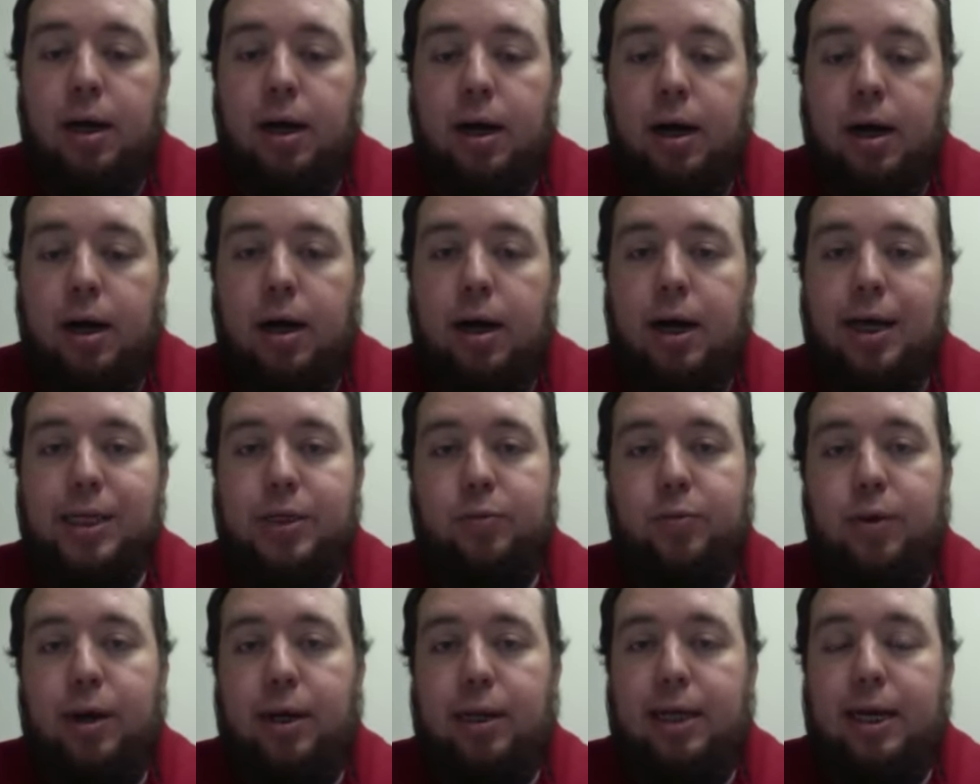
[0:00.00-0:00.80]

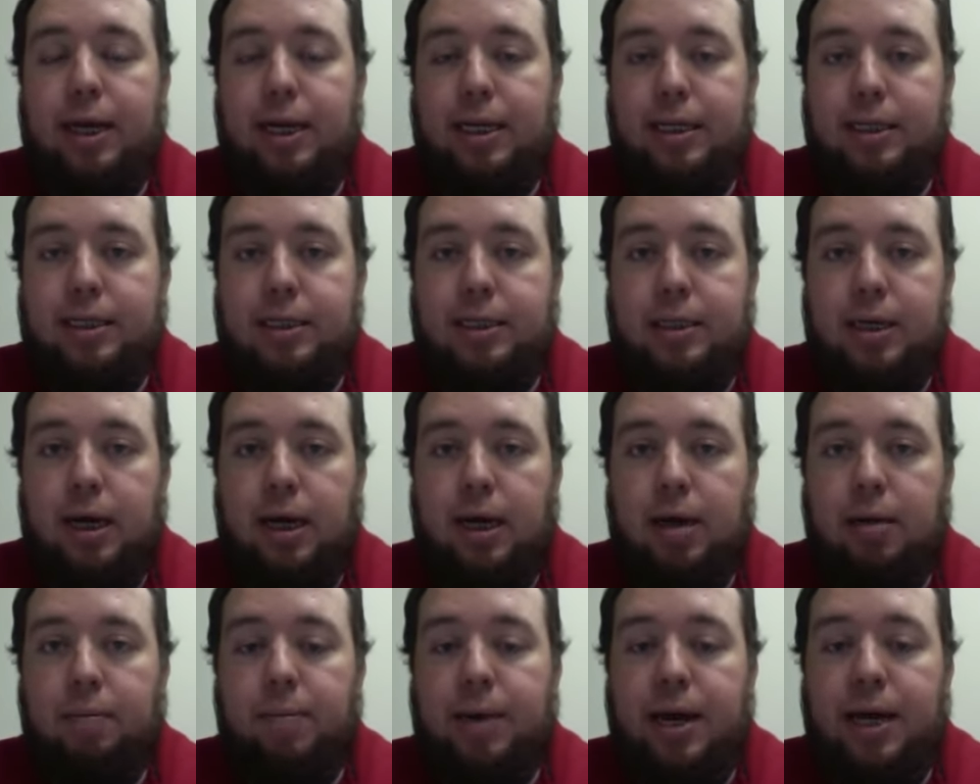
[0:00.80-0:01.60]
as well as
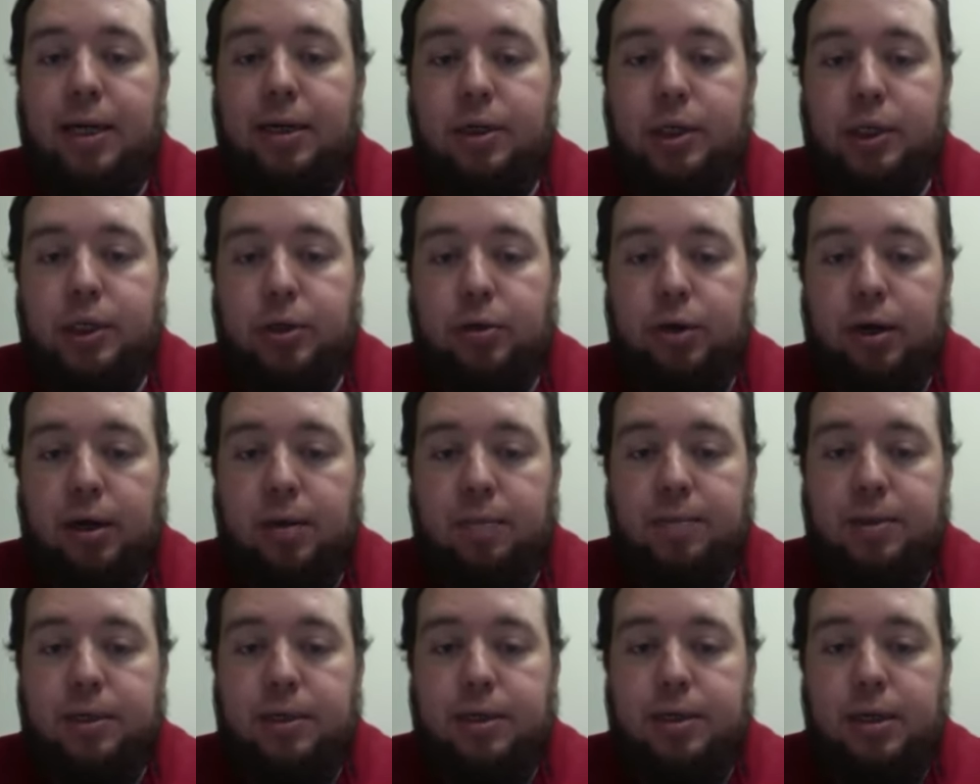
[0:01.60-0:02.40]

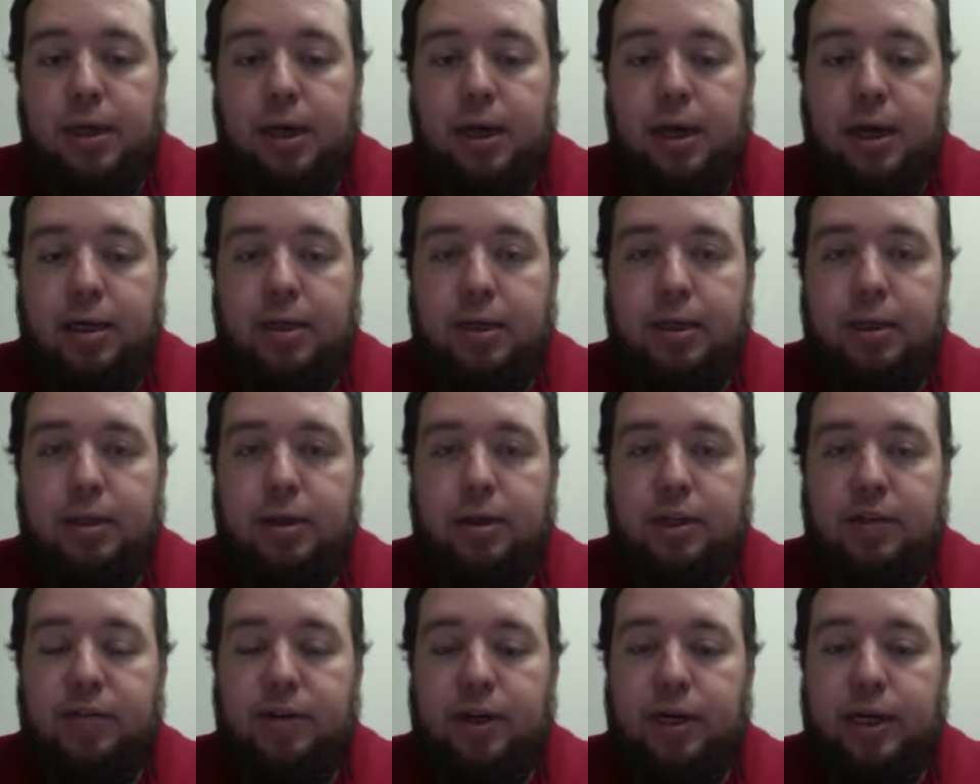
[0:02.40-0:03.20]
manuscripts that
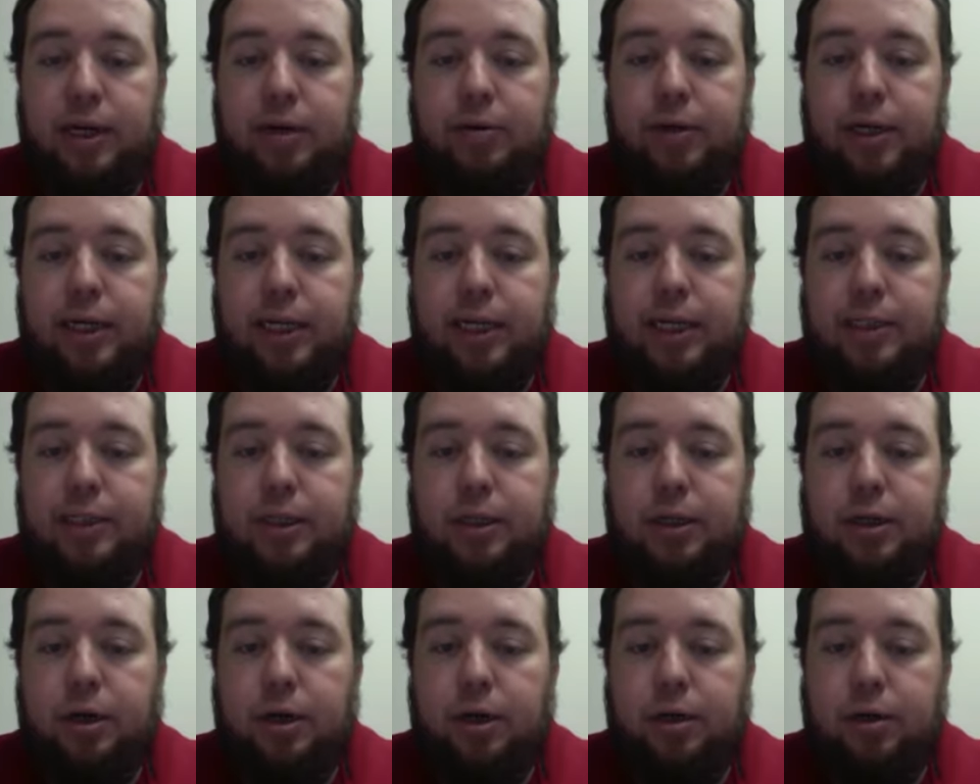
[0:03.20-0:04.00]
those variant readings
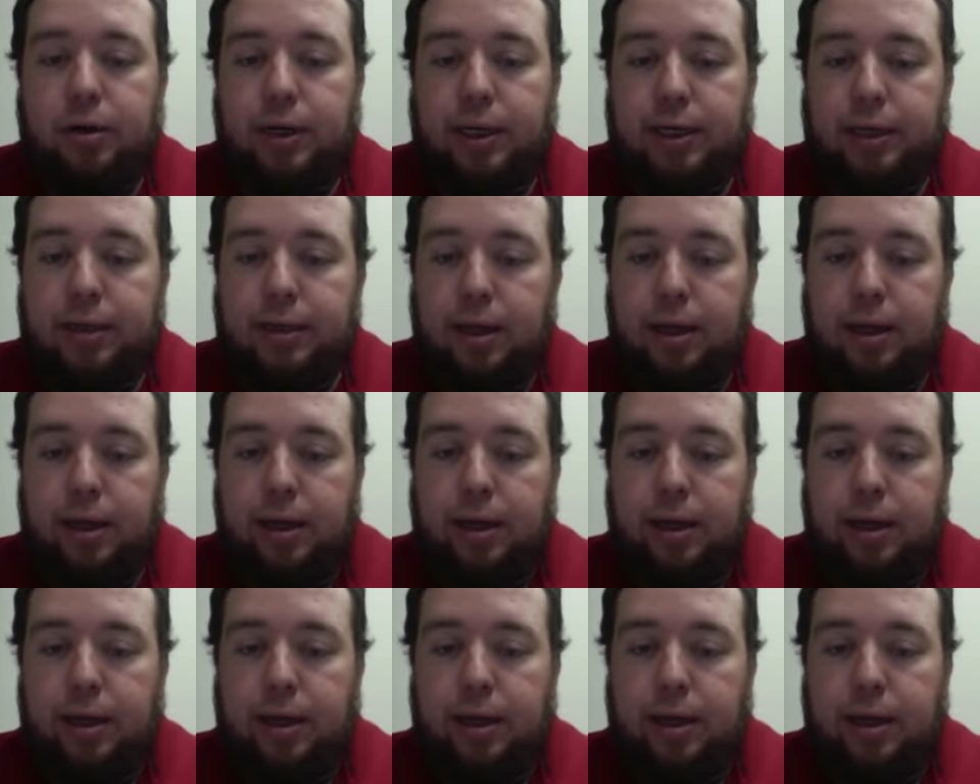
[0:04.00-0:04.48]
occur in.